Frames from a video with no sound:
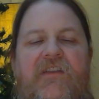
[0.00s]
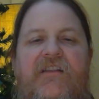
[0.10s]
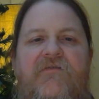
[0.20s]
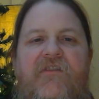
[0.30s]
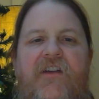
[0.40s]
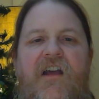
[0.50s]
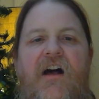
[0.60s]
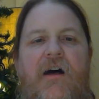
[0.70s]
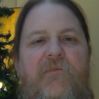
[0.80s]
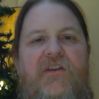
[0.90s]
that's very
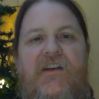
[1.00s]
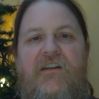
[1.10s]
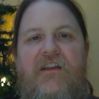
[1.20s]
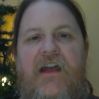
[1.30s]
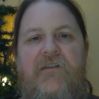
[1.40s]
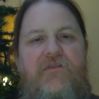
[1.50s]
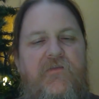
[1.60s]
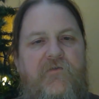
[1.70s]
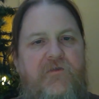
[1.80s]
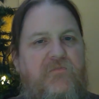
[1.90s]
common in a lot of
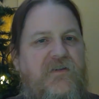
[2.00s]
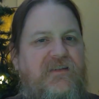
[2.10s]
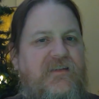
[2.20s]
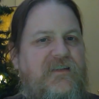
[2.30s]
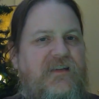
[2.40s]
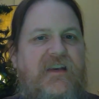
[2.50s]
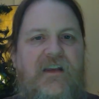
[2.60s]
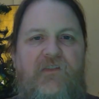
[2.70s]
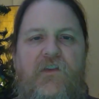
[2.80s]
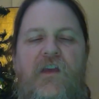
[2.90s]
different business
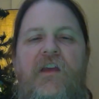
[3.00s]
settings.